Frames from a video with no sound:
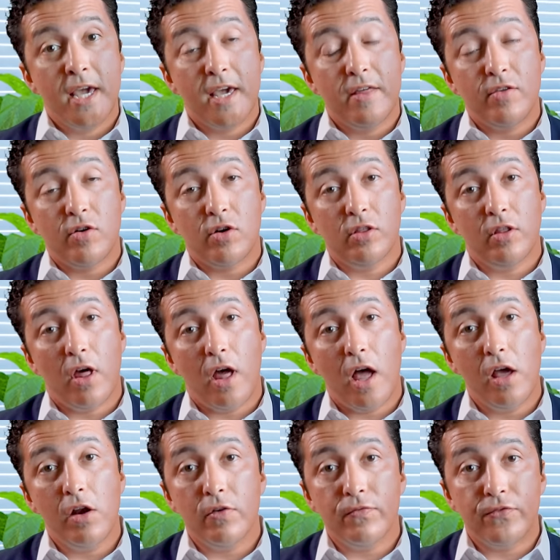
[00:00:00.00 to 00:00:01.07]
And there are a
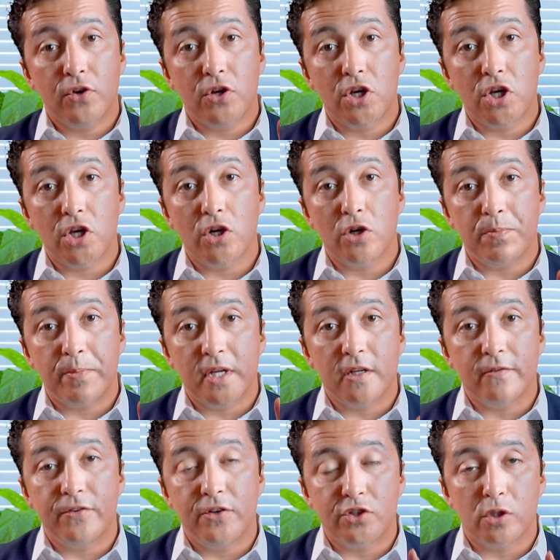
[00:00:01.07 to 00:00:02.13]
lot of good
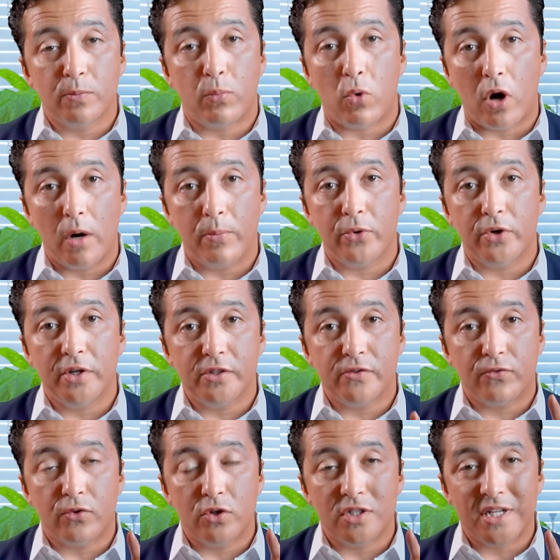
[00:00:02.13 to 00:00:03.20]
beneficial properties
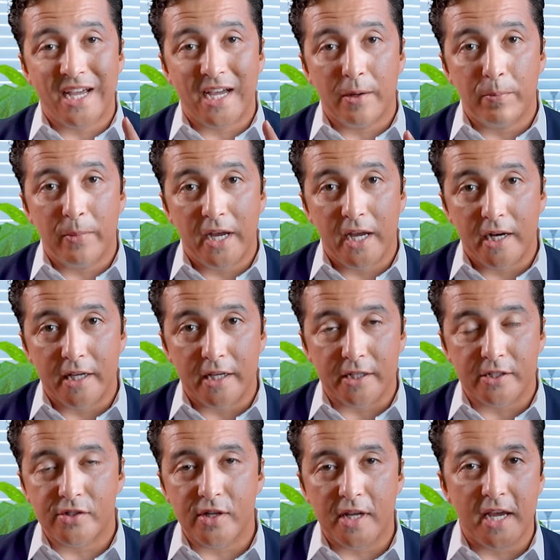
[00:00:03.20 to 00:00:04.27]
for
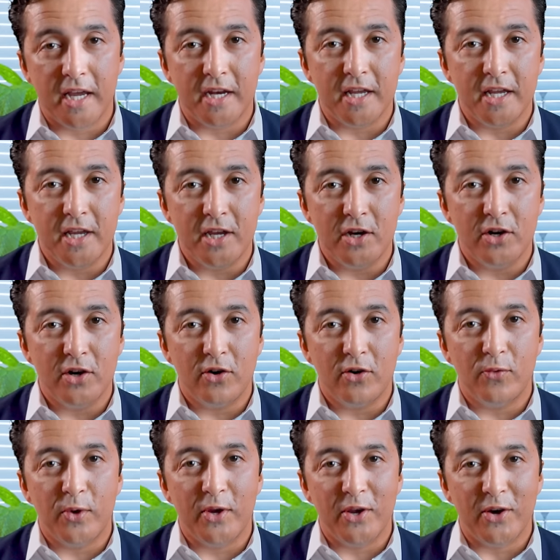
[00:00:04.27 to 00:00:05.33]
diabetics, and
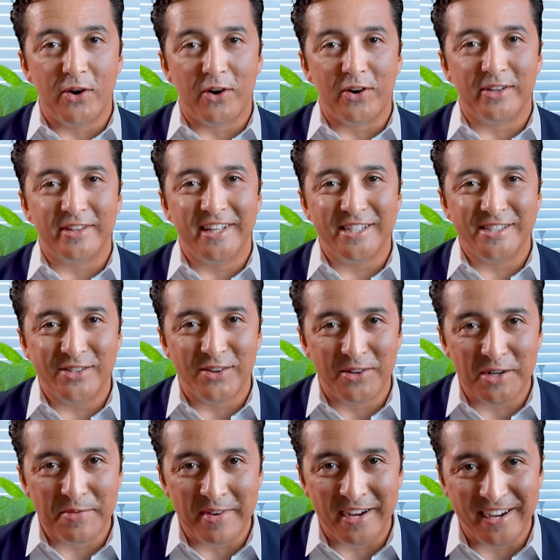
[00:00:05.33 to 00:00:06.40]
here we are. Let's
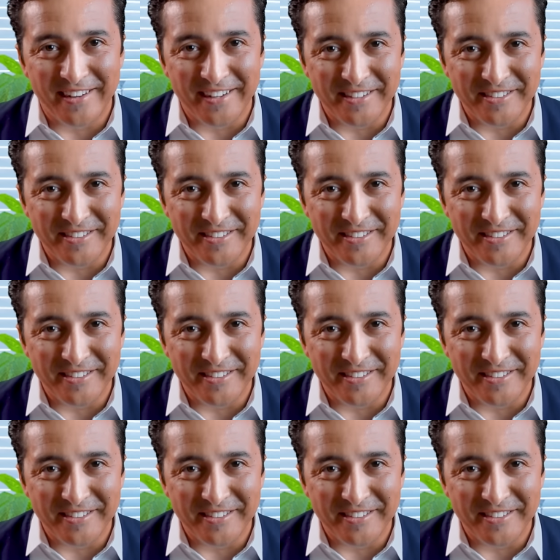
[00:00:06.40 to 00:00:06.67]
talk about